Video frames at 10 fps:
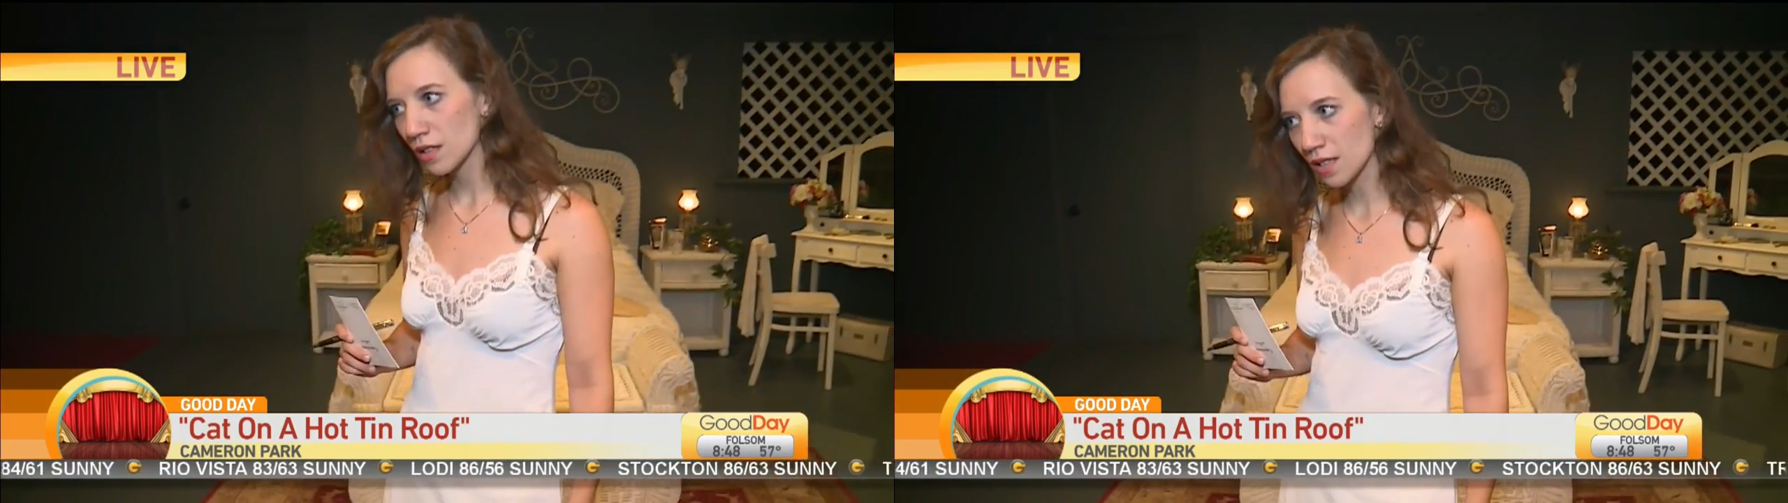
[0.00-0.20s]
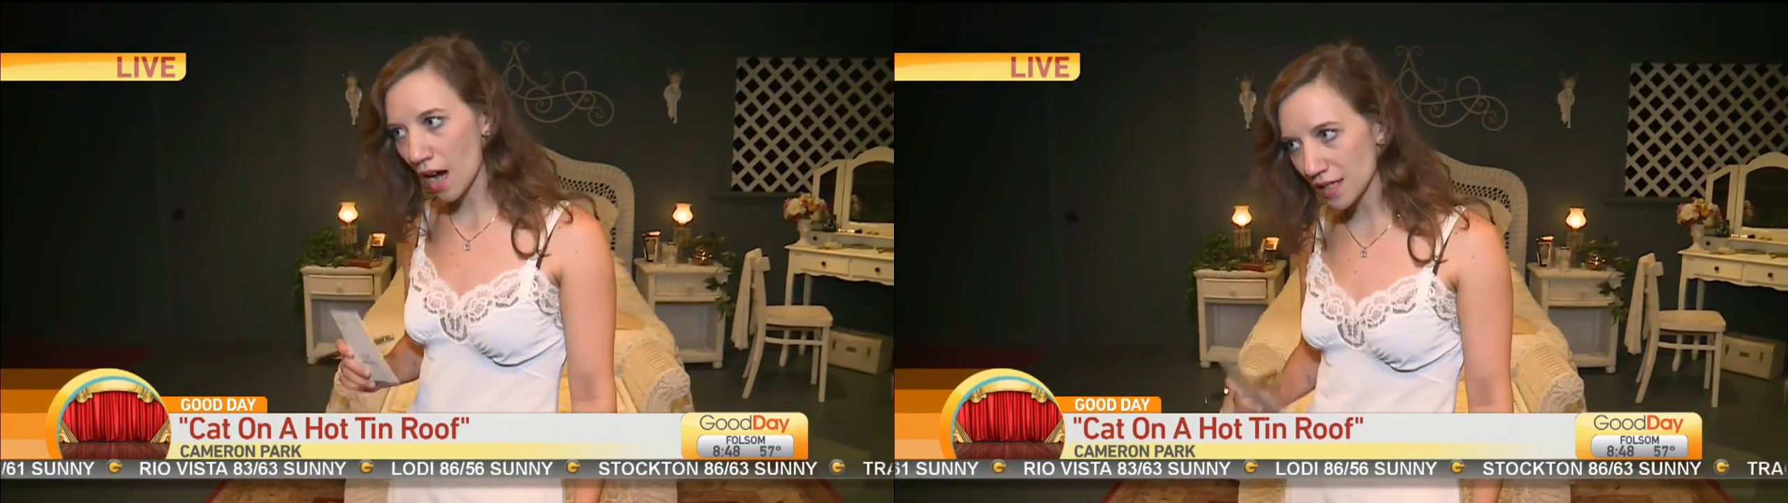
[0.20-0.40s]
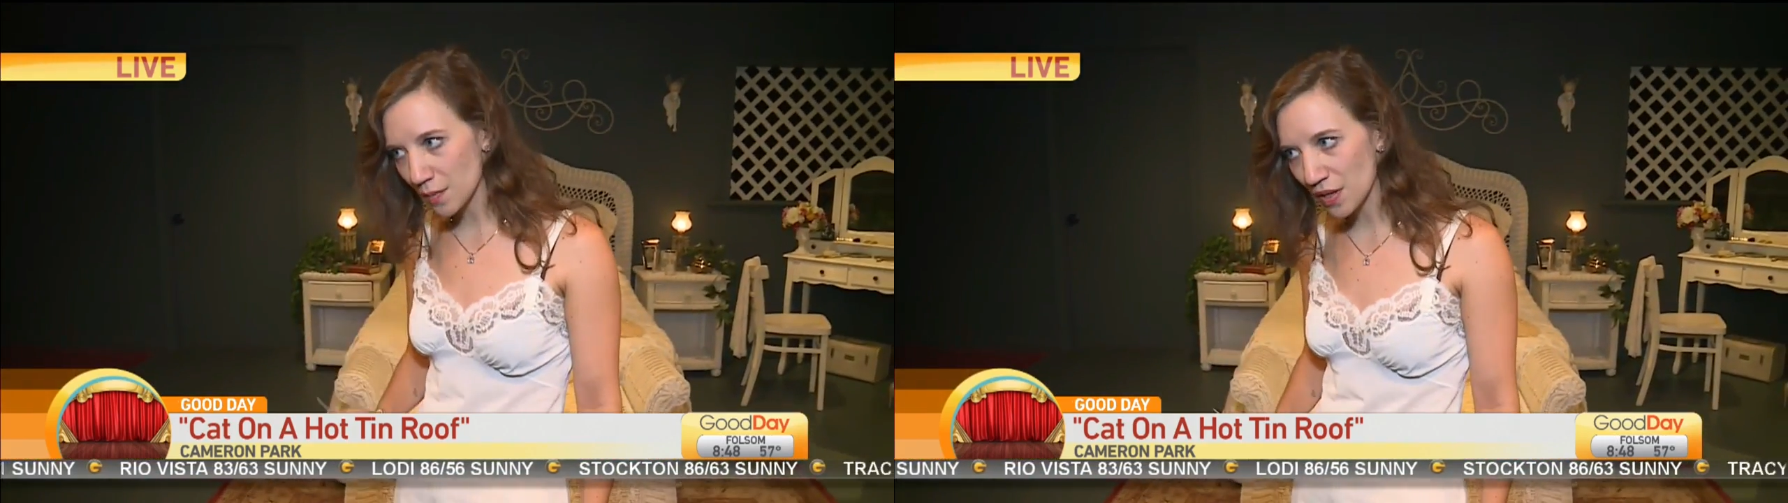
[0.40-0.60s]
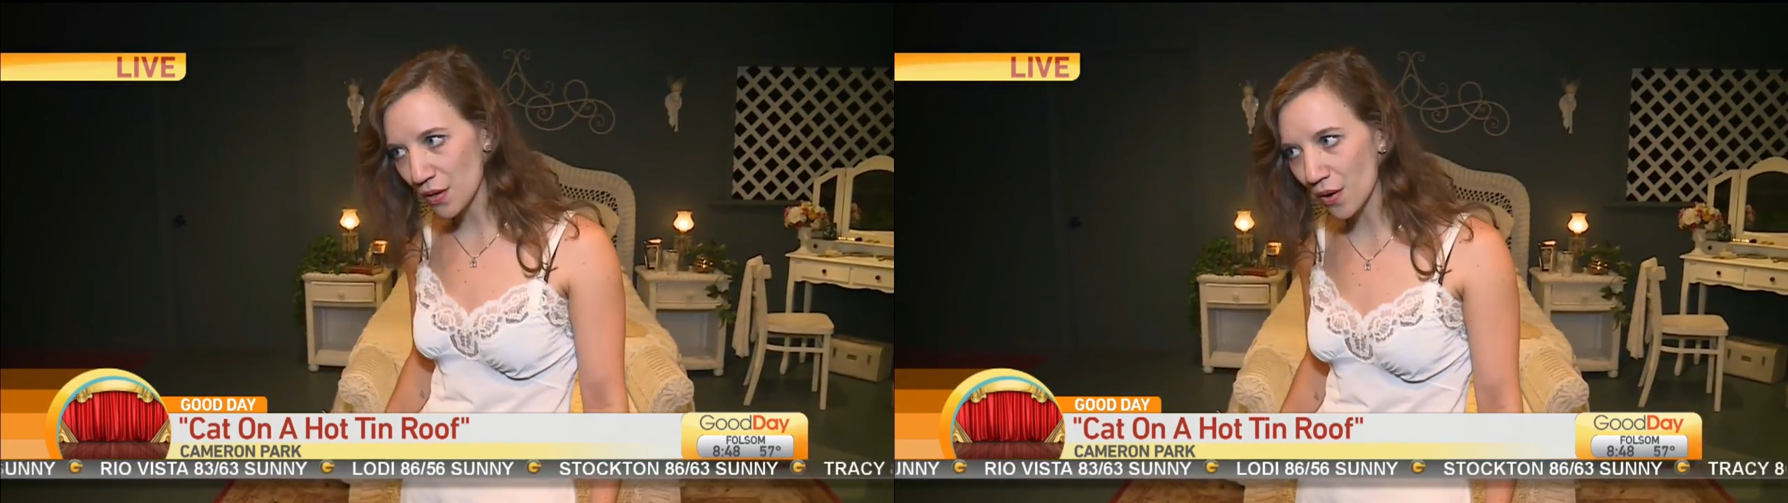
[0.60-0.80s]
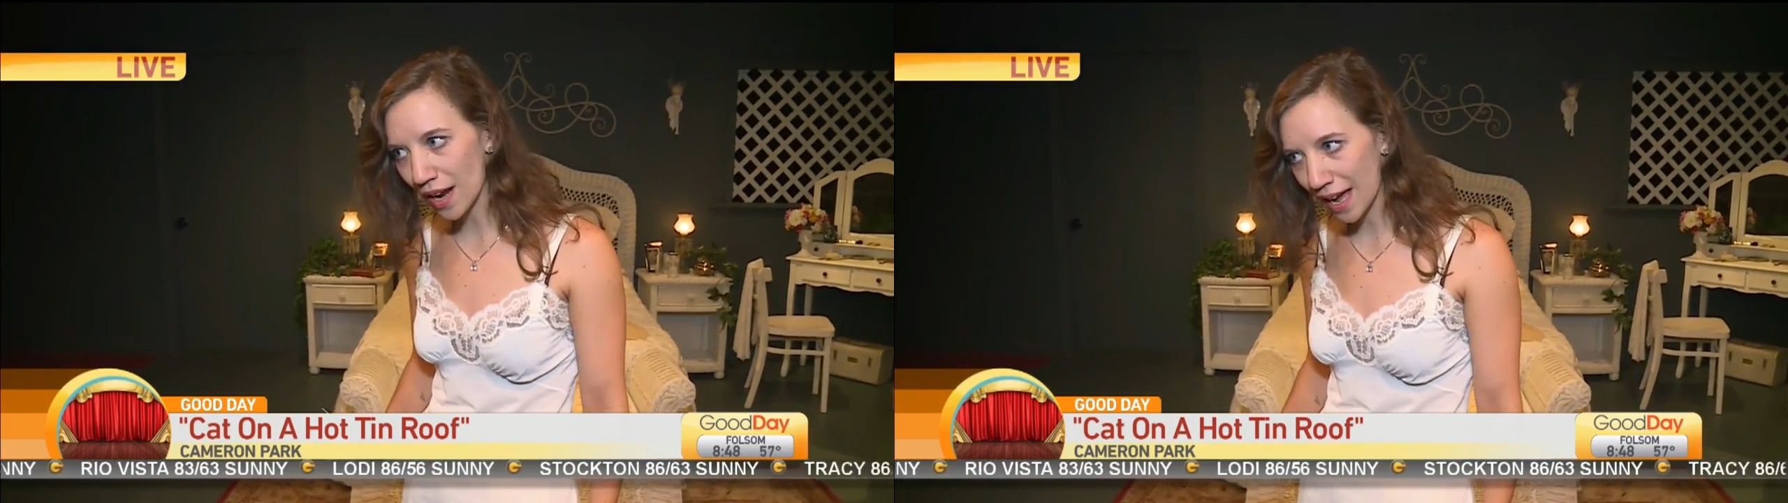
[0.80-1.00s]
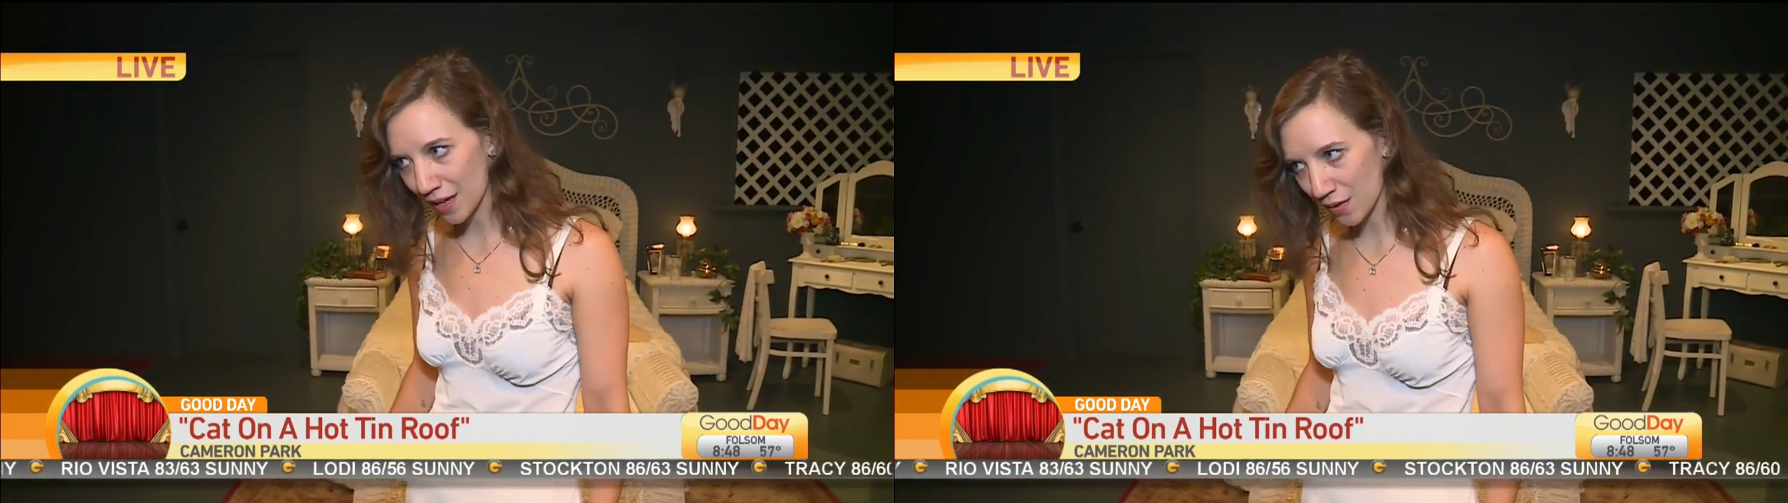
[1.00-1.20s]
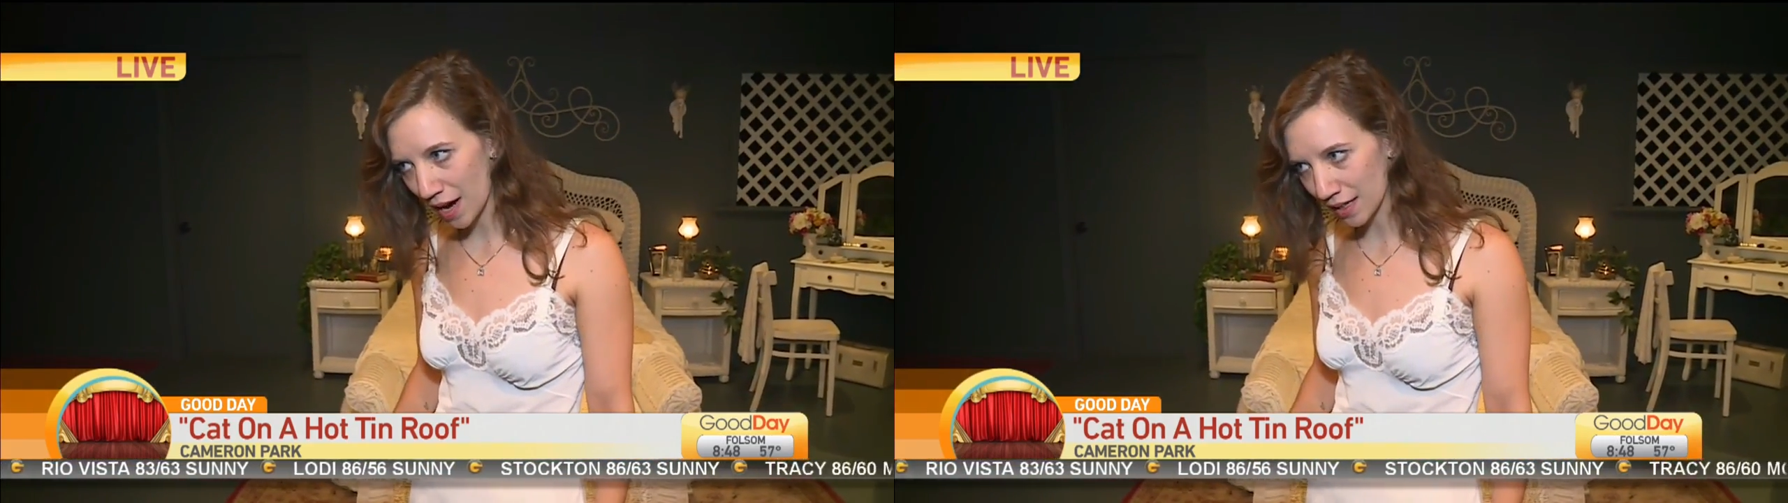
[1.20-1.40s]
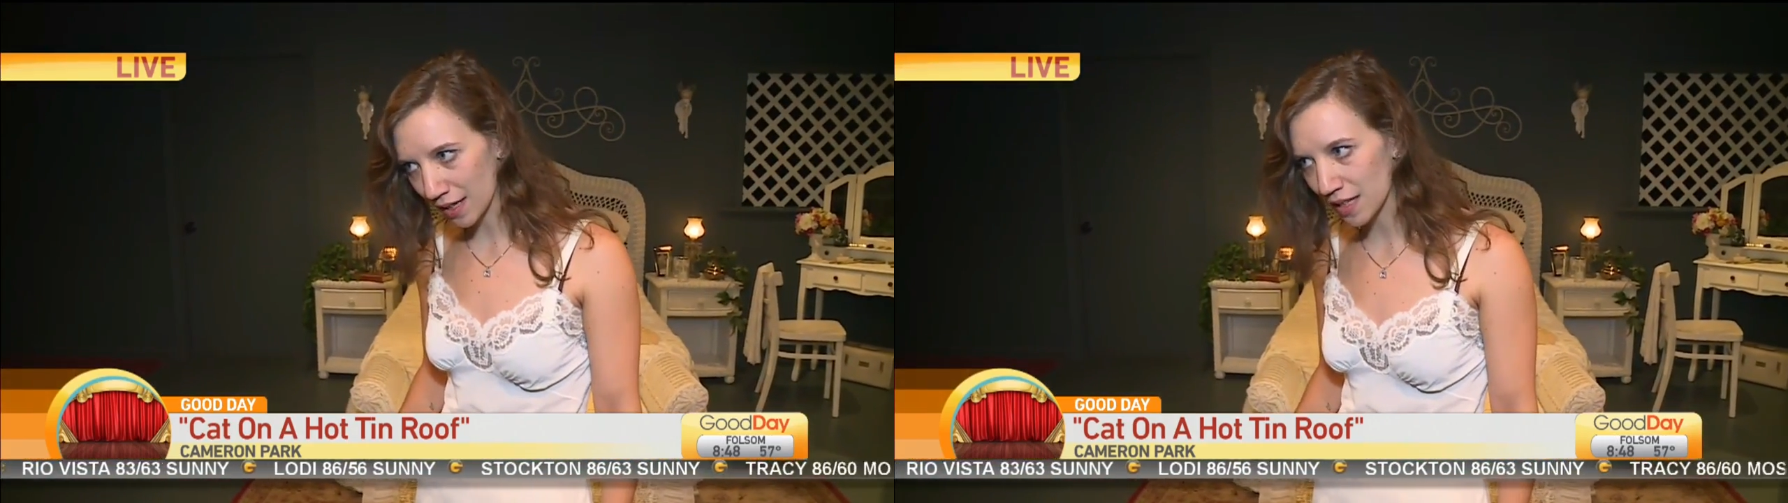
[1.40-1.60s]
theater very similar
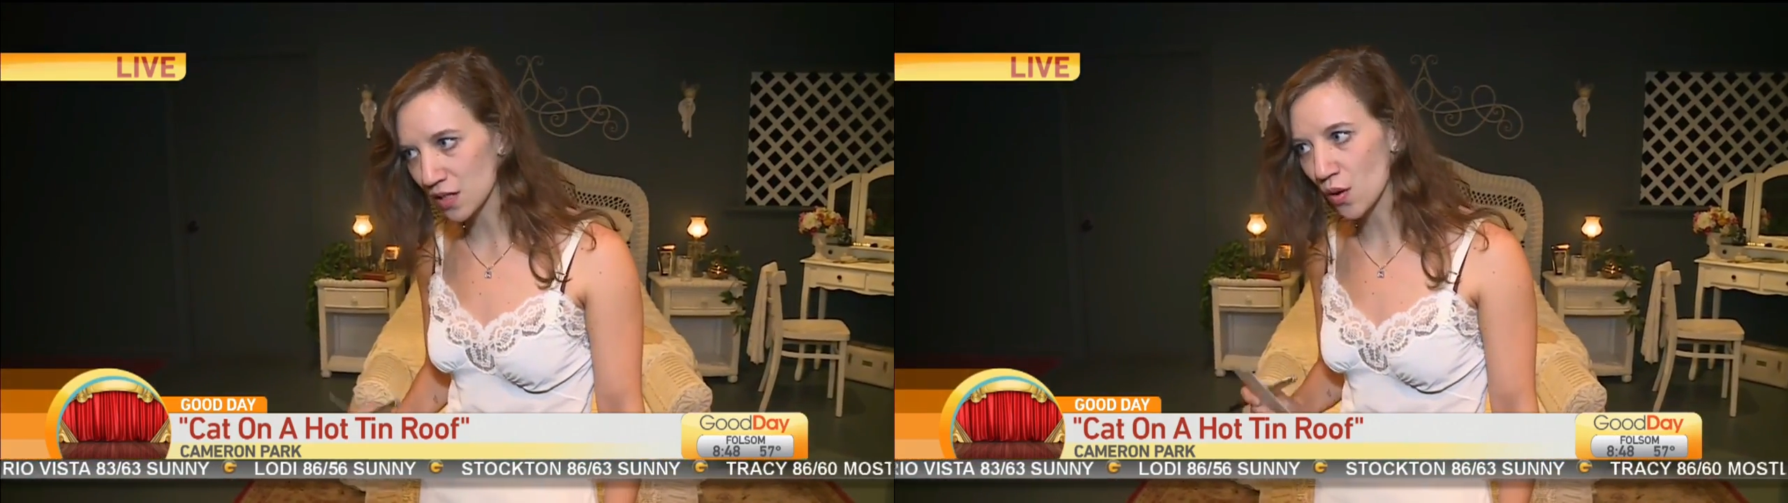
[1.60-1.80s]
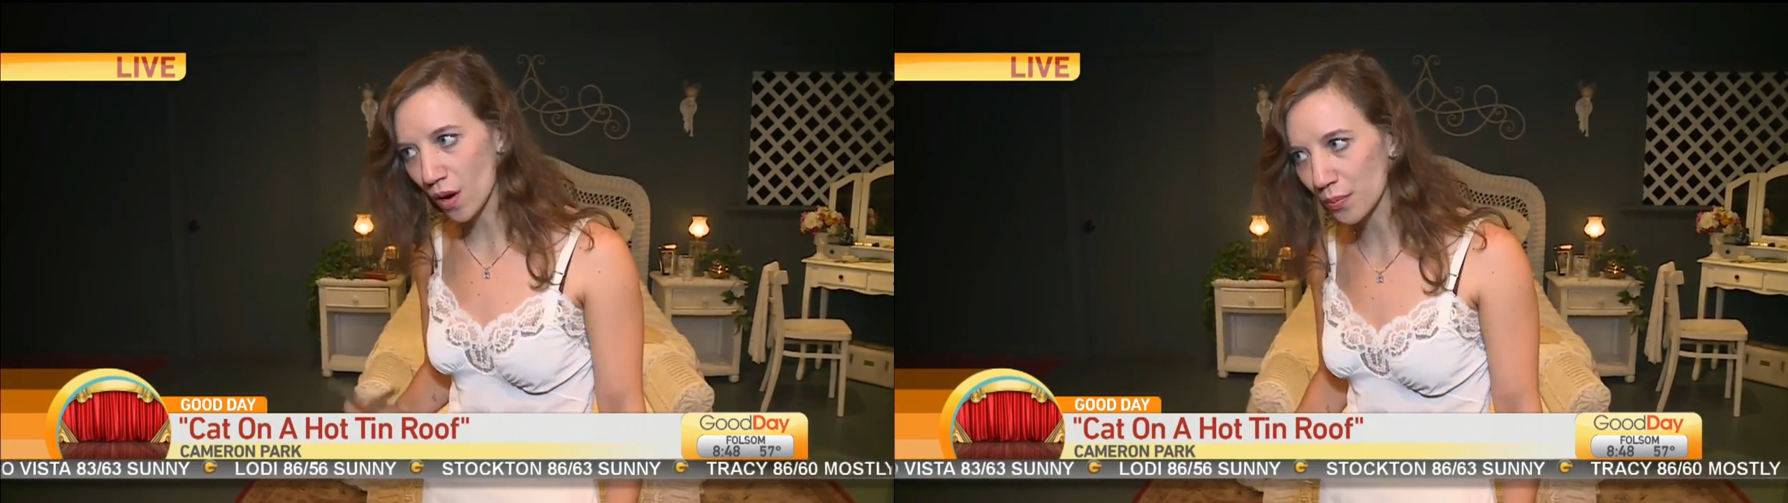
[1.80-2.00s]
to this,